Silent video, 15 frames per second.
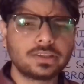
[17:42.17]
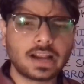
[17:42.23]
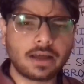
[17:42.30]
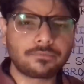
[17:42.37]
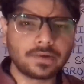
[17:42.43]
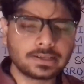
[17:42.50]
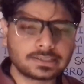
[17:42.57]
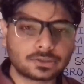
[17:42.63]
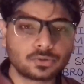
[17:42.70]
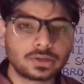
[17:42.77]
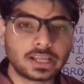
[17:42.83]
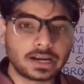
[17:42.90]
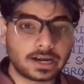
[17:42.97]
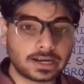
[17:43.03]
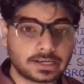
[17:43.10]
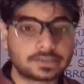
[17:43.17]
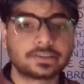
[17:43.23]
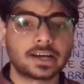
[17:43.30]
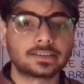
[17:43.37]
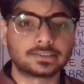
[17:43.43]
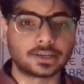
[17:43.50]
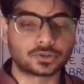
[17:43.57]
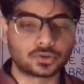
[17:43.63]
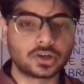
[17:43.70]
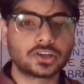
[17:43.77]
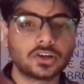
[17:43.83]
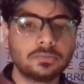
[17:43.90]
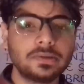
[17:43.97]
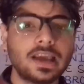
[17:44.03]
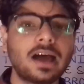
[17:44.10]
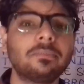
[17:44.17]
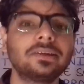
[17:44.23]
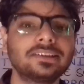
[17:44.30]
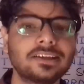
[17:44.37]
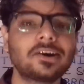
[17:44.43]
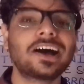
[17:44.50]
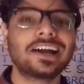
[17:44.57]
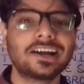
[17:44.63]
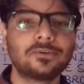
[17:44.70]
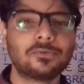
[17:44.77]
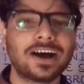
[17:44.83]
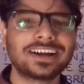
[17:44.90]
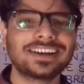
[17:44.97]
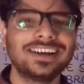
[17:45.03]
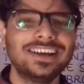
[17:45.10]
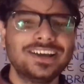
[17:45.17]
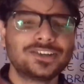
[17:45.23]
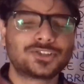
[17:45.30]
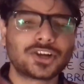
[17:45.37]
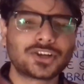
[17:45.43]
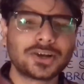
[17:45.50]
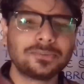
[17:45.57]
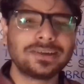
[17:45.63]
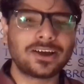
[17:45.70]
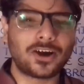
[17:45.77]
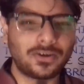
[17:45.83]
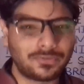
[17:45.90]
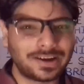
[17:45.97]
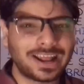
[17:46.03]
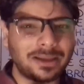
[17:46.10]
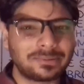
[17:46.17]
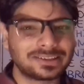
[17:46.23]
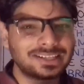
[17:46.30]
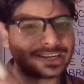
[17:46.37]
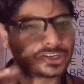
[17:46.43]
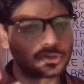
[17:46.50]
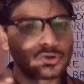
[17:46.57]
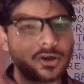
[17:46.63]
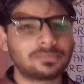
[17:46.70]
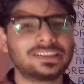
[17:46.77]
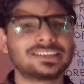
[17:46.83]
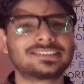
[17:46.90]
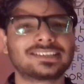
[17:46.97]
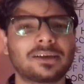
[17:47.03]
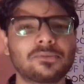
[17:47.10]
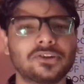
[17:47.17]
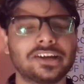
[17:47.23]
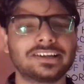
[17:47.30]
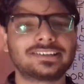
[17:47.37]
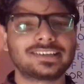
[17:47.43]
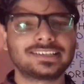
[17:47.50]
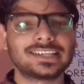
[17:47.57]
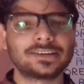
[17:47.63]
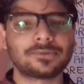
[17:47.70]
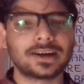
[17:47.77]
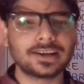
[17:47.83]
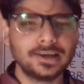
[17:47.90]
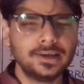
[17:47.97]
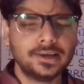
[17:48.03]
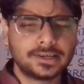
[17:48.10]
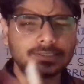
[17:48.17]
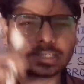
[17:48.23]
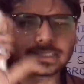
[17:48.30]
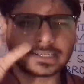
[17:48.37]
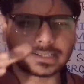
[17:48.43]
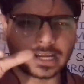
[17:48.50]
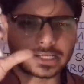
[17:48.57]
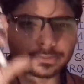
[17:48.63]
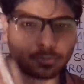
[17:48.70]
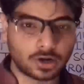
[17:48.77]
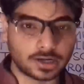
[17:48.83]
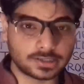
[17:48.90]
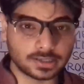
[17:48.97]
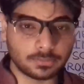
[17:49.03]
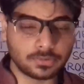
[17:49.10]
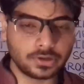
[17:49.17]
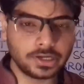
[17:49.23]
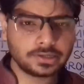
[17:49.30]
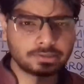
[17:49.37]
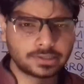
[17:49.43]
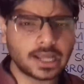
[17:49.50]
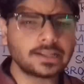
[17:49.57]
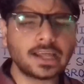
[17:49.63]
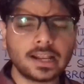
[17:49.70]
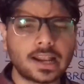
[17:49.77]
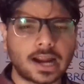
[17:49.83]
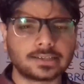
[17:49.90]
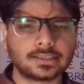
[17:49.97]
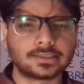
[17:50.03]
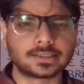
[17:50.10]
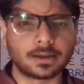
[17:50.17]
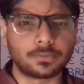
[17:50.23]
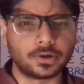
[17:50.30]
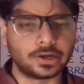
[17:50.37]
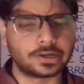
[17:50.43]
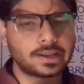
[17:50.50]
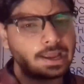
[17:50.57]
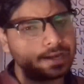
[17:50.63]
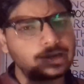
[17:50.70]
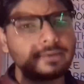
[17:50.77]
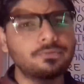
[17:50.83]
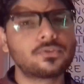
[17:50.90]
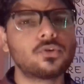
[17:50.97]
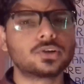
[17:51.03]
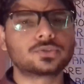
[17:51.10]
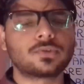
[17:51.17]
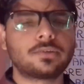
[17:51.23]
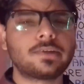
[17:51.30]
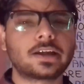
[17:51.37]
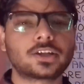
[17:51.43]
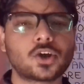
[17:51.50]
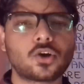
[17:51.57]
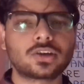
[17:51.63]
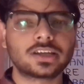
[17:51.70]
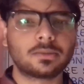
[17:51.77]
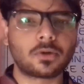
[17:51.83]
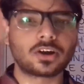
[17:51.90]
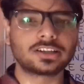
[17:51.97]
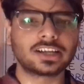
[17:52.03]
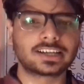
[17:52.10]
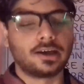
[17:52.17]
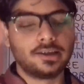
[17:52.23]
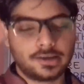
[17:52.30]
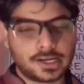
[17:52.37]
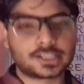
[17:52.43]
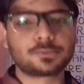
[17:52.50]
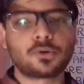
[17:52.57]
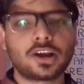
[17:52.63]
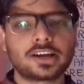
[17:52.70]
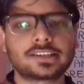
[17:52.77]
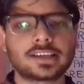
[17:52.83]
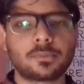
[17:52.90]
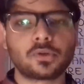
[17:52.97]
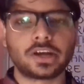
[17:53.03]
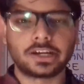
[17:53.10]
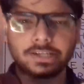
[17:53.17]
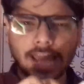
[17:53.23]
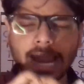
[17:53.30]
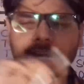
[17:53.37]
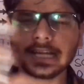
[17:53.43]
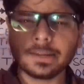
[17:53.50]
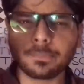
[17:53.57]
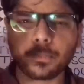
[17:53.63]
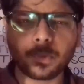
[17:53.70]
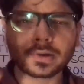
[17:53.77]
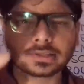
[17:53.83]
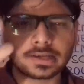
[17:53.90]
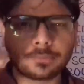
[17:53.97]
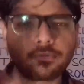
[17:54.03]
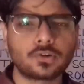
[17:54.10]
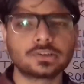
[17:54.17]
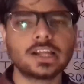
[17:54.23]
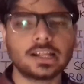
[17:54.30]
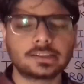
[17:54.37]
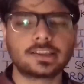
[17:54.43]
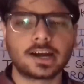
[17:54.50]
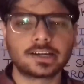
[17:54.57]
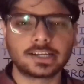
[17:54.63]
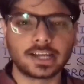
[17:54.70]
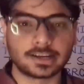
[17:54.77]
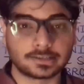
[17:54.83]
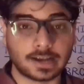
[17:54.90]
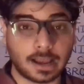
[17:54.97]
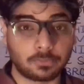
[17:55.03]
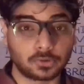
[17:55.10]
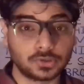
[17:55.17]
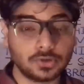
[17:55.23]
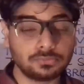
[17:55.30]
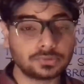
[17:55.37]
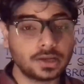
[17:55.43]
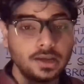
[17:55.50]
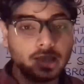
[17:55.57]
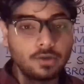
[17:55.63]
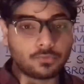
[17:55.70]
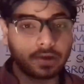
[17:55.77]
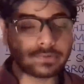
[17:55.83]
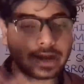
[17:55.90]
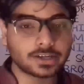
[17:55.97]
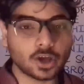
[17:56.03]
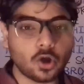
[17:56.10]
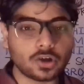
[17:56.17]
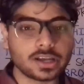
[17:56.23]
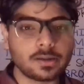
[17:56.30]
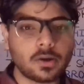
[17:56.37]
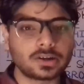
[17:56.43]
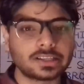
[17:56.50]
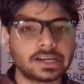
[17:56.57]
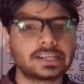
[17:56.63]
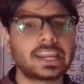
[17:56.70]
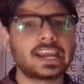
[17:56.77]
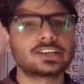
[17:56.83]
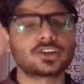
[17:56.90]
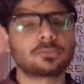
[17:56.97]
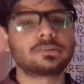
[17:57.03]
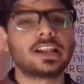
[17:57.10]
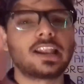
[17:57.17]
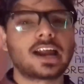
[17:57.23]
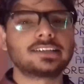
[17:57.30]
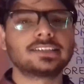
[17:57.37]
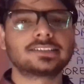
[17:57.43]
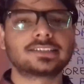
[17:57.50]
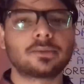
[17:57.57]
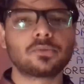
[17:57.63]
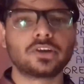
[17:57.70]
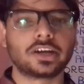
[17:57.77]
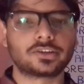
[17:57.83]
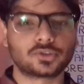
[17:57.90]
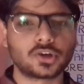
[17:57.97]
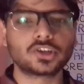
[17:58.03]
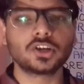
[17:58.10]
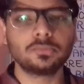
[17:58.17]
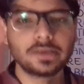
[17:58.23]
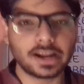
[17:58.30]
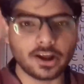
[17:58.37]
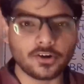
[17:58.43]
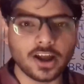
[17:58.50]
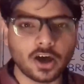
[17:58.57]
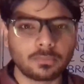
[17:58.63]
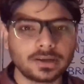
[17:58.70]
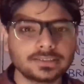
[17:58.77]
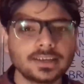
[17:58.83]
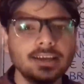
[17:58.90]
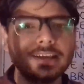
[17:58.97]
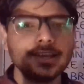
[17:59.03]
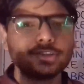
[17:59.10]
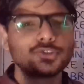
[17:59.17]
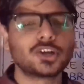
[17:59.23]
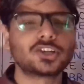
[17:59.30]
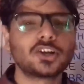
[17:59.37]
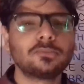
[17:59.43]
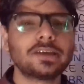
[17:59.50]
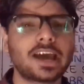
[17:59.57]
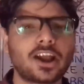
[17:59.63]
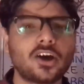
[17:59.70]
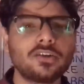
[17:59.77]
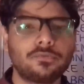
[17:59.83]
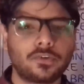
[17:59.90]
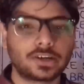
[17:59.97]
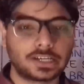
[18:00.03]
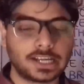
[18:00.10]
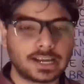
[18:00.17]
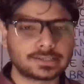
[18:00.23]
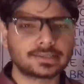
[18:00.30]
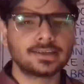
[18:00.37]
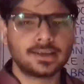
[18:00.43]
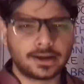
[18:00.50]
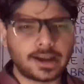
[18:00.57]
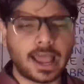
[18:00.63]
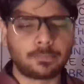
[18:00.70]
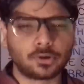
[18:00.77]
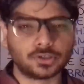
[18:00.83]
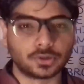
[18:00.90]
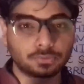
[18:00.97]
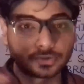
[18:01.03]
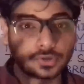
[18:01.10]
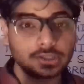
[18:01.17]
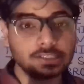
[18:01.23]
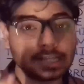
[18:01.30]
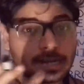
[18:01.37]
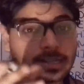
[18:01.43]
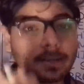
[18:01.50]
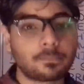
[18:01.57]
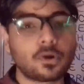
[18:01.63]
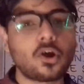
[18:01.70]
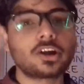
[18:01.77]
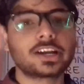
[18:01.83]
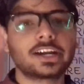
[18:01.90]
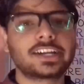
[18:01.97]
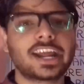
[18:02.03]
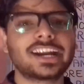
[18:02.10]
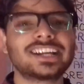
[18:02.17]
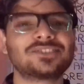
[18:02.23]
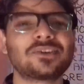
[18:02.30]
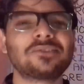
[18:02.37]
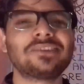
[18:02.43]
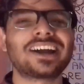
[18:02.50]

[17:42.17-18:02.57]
with reference to their structure, so it will be having the what? So it will be often having the two of the subunits, such as what? Such as the smaller subunits, then the larger subunit. And of course, when we are talking about the smaller subunit, directly proportional for the 30S ribosomes. When we are talking about the case of the larger subunit, so it will be around how much? So it will be around 40S ribosomes. So these are the broad categories